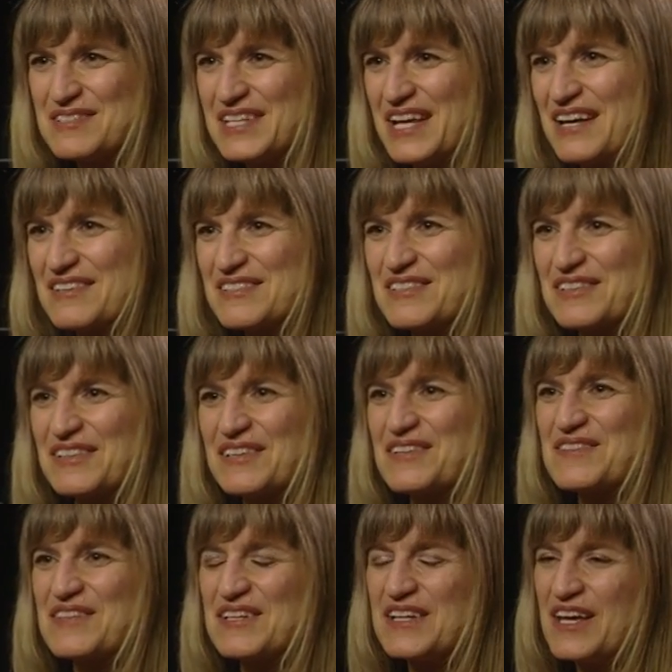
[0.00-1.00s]
down to
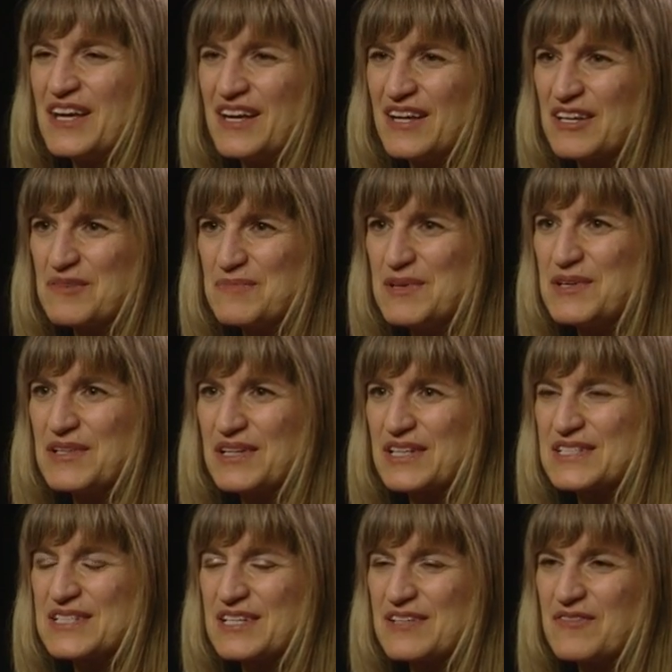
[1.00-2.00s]
earth and
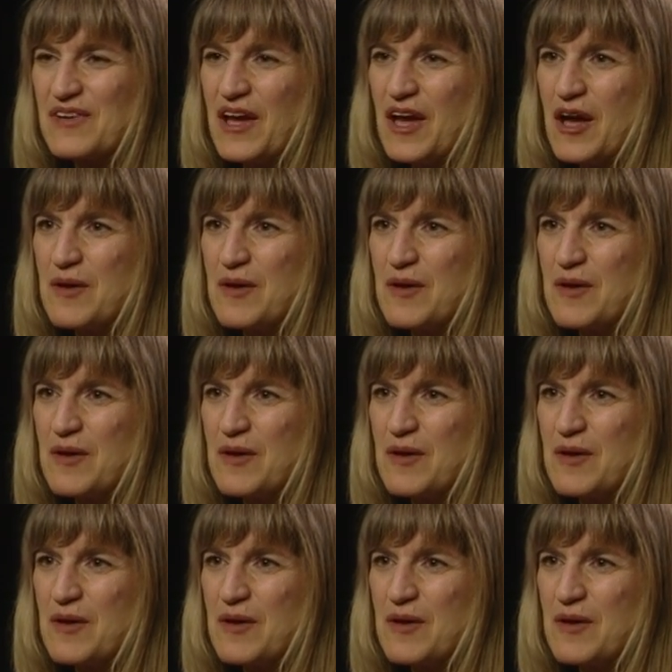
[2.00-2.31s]
communicative.